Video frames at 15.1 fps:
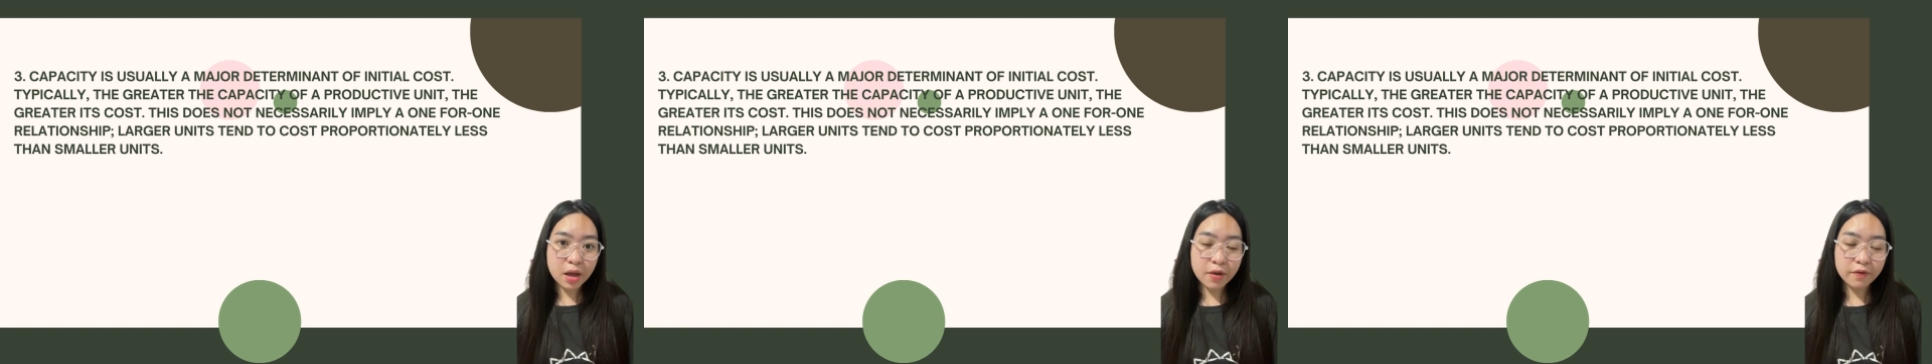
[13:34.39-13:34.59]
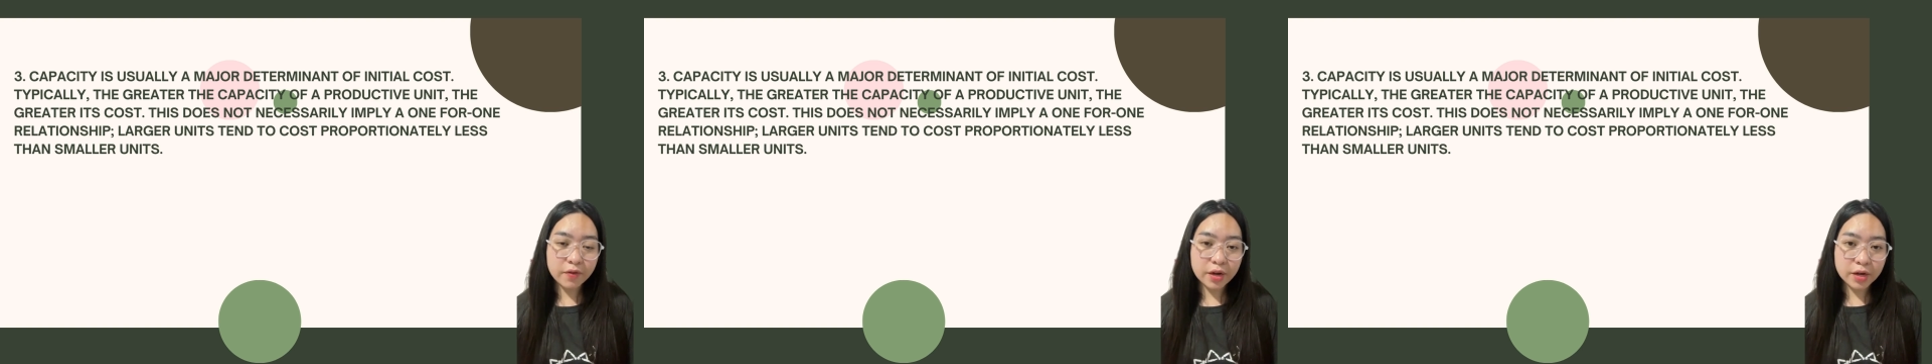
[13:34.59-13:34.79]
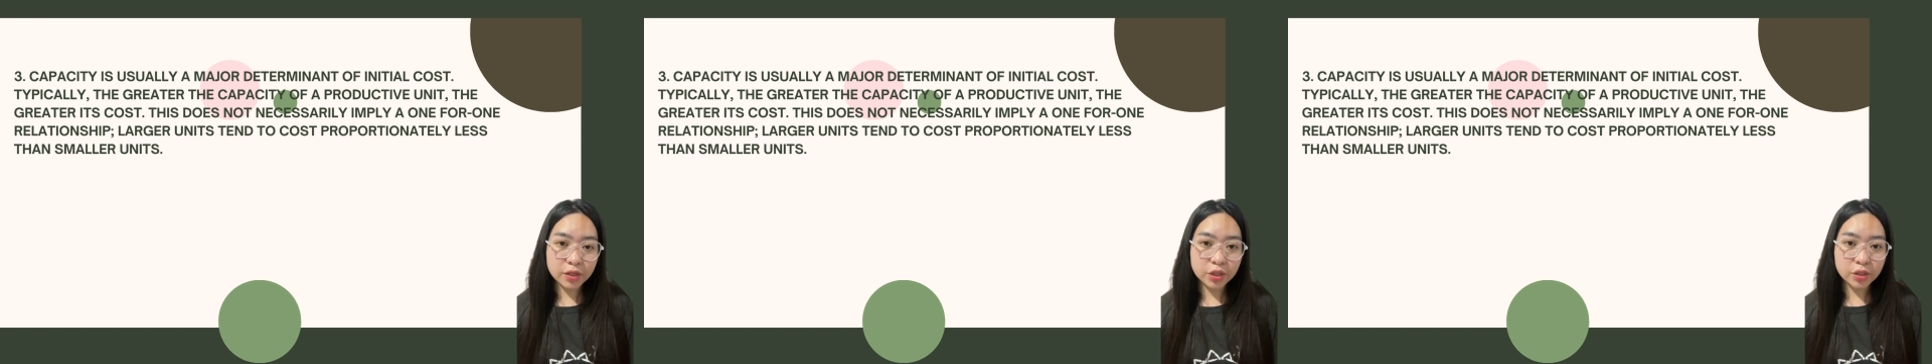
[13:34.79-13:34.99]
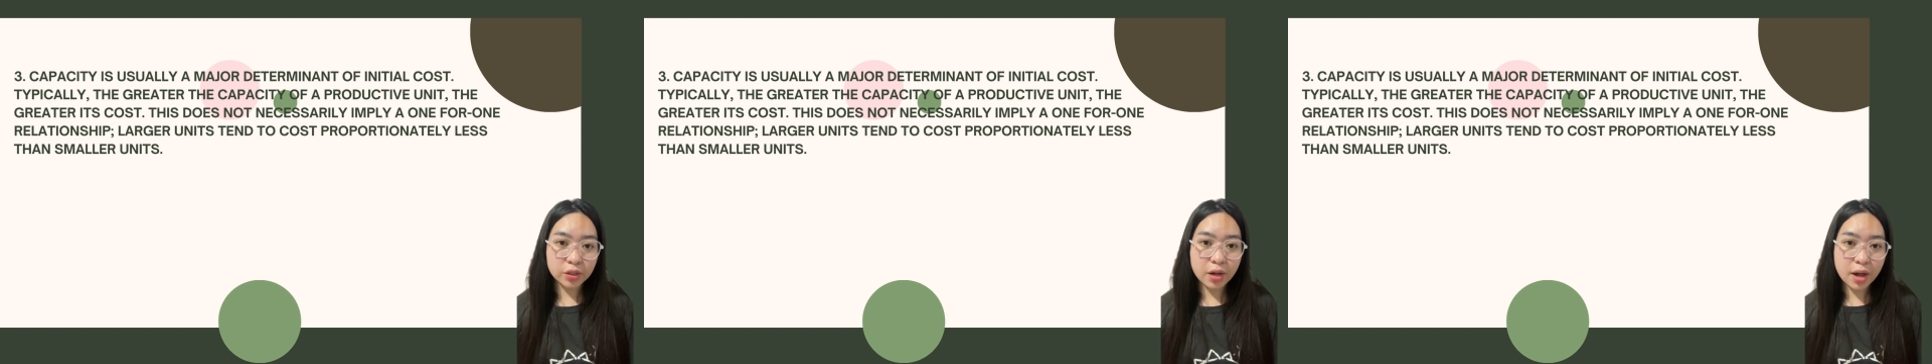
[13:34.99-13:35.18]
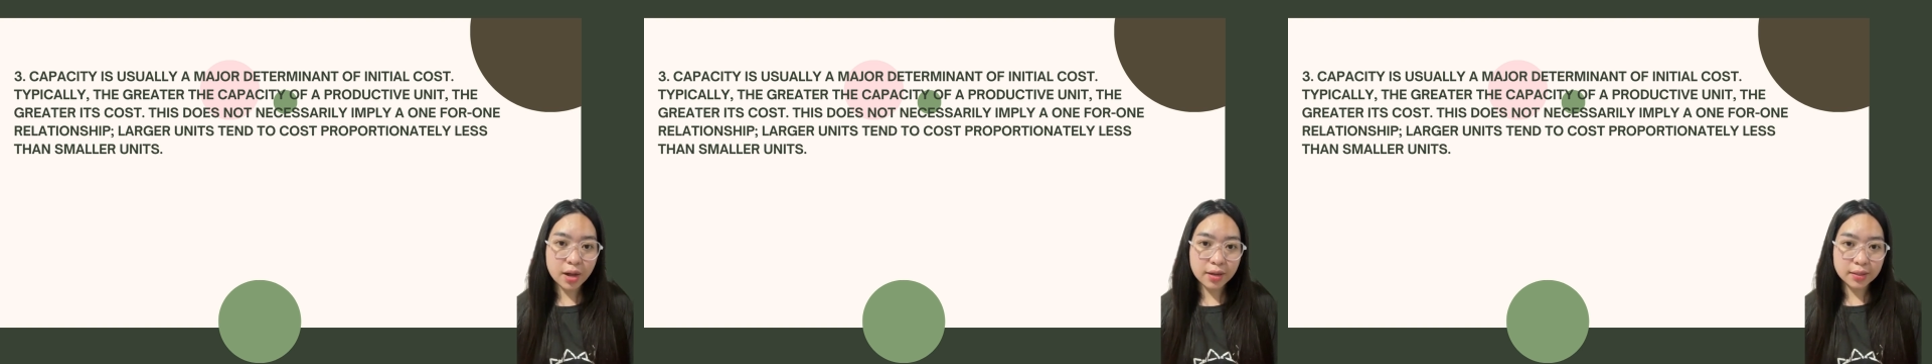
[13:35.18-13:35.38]
of initial
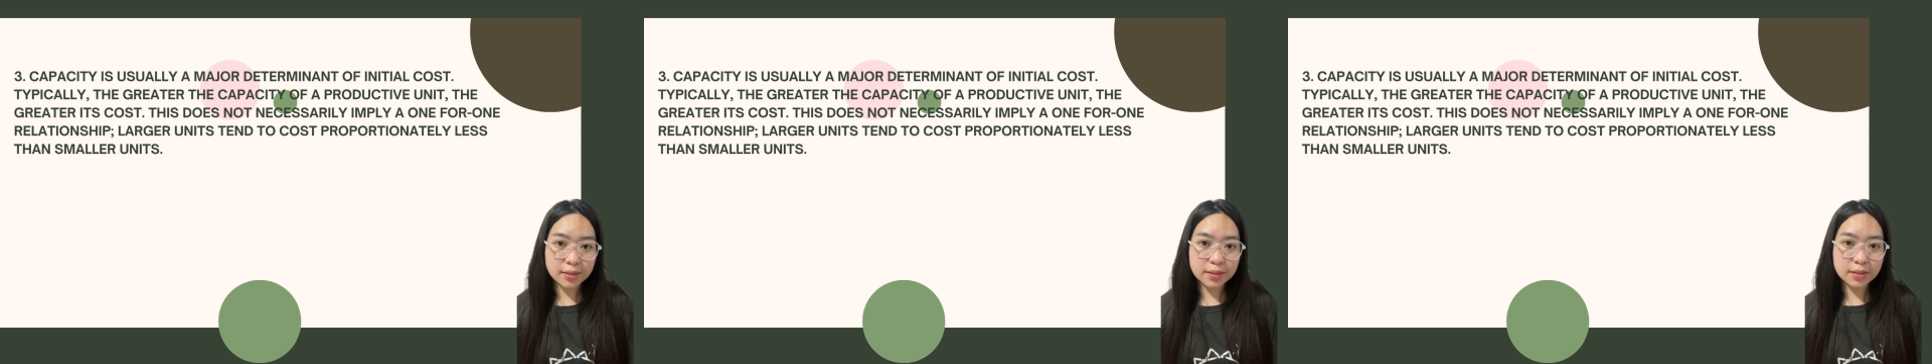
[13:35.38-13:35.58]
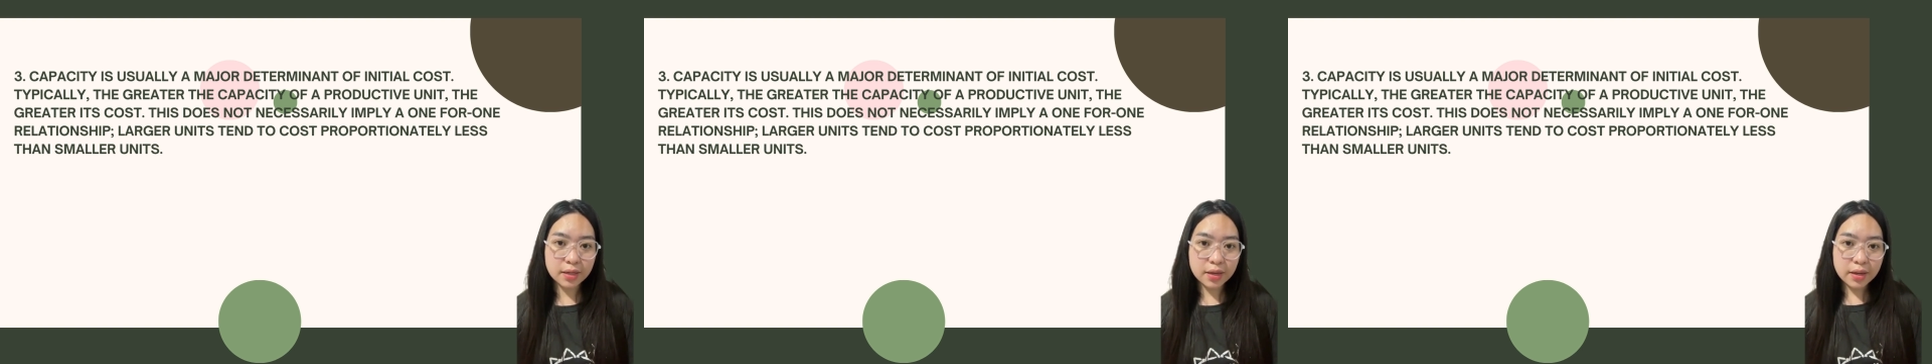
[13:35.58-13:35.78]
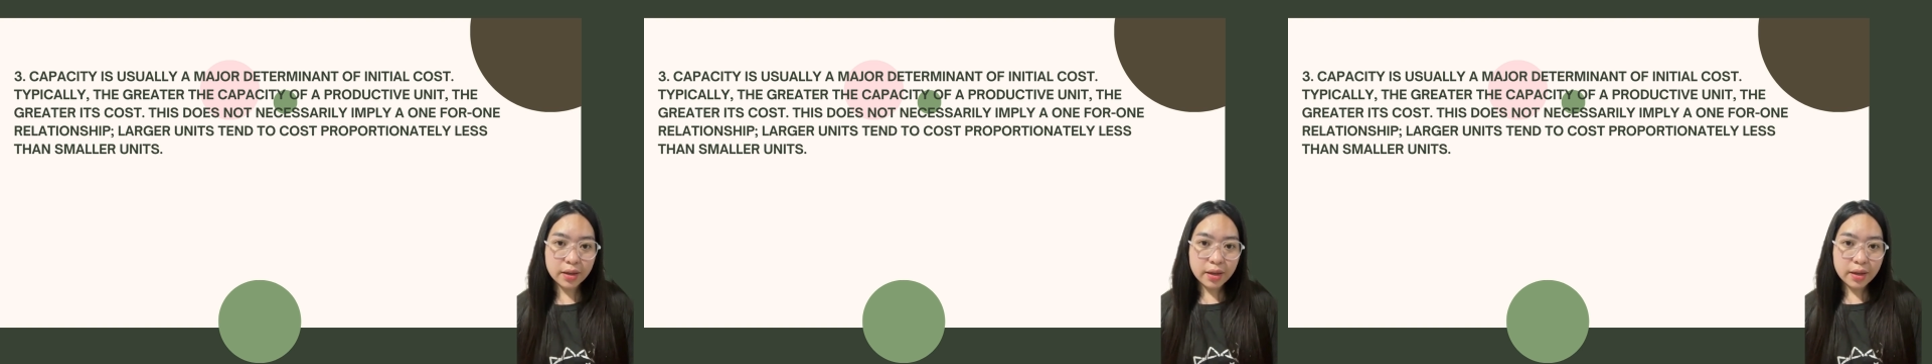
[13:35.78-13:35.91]
cost.